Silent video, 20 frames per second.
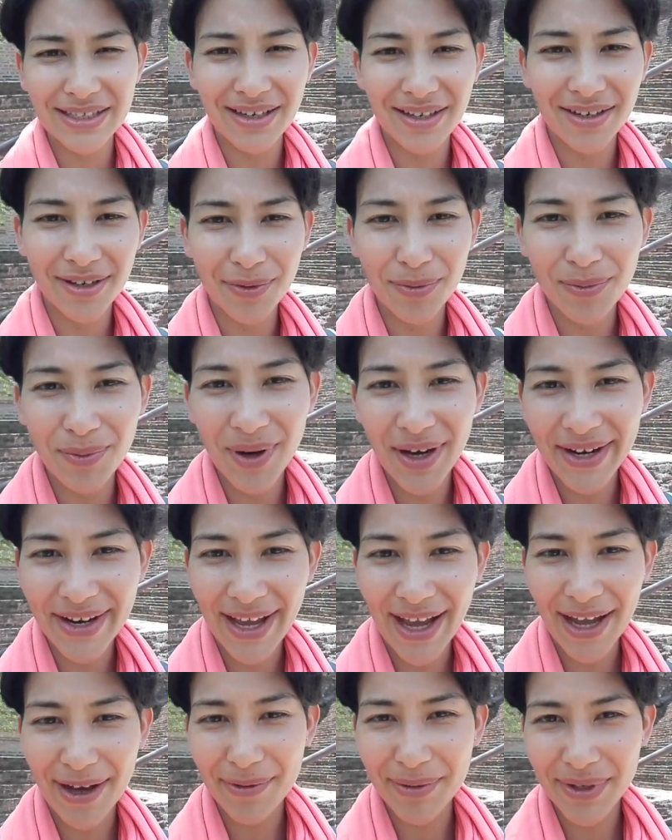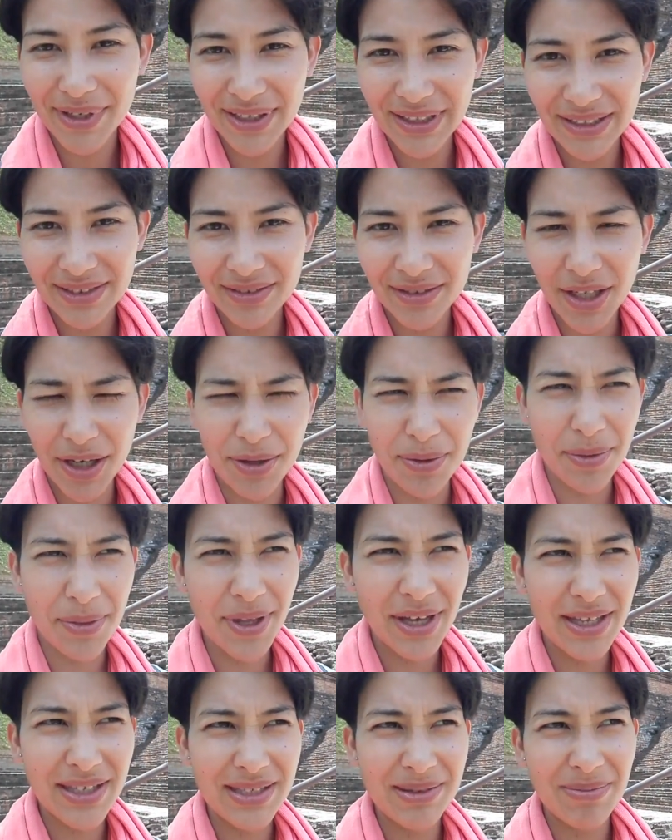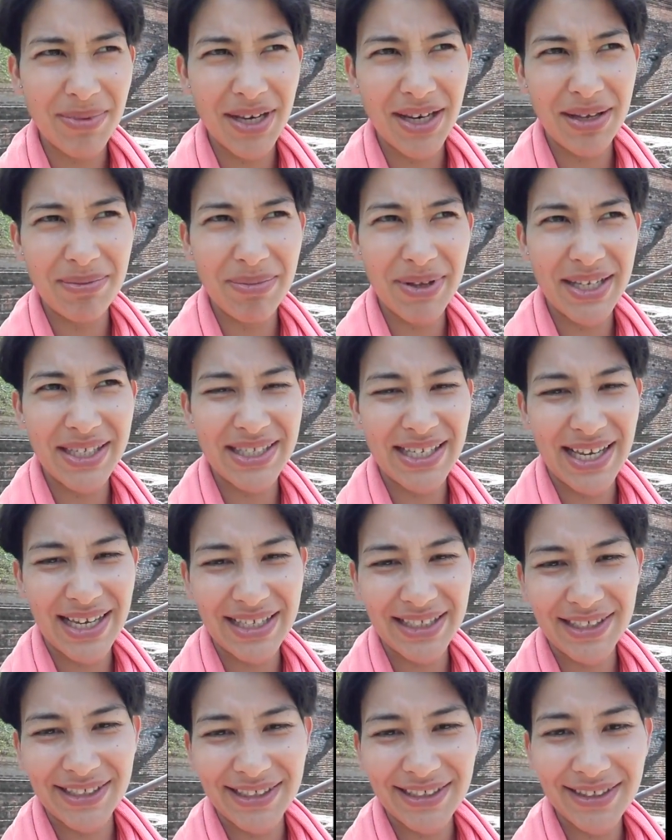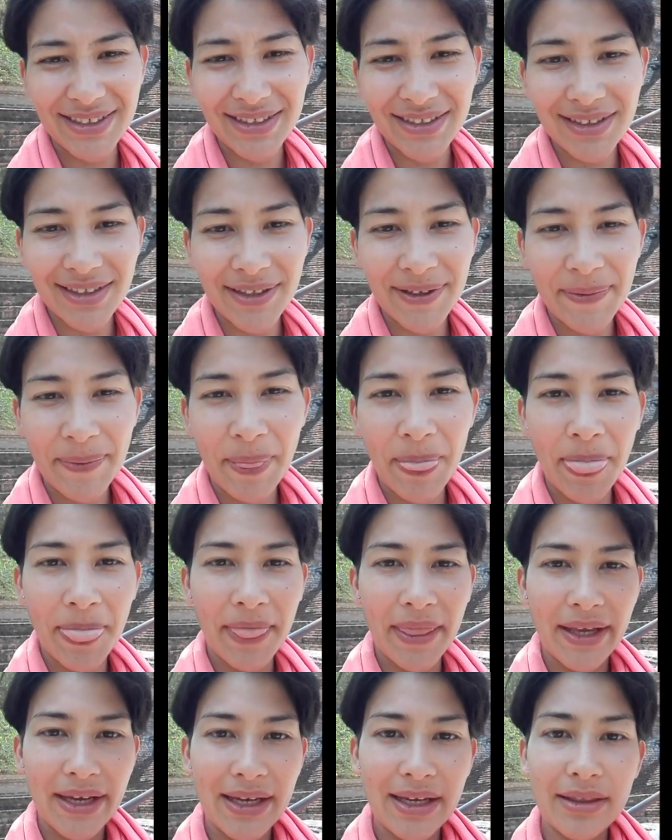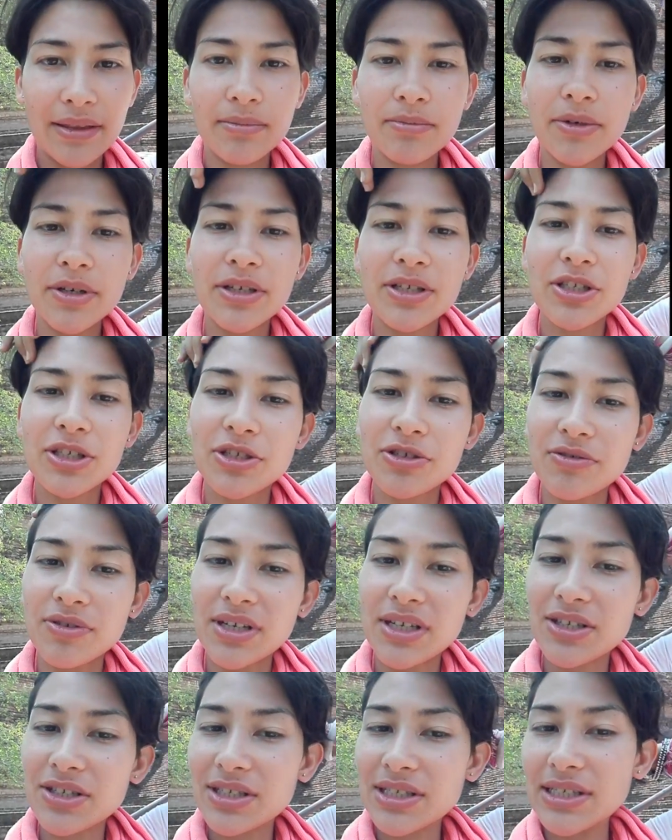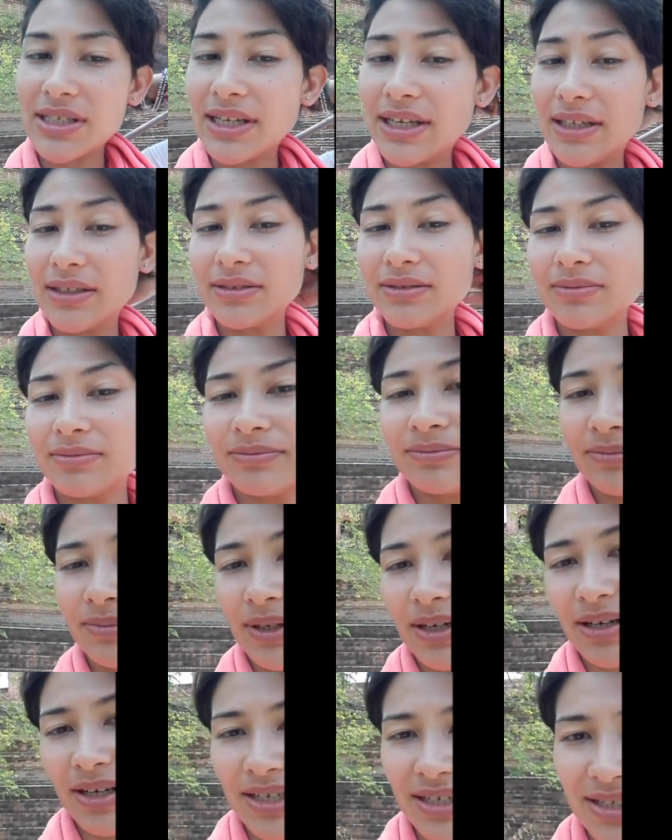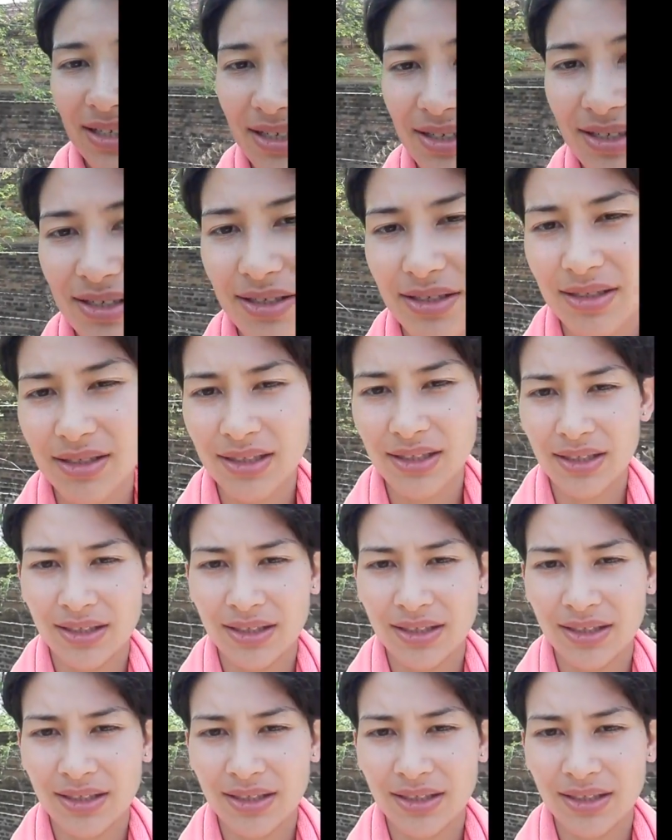done a one hour, no, 30 minute meditation in the monastery just now behind us.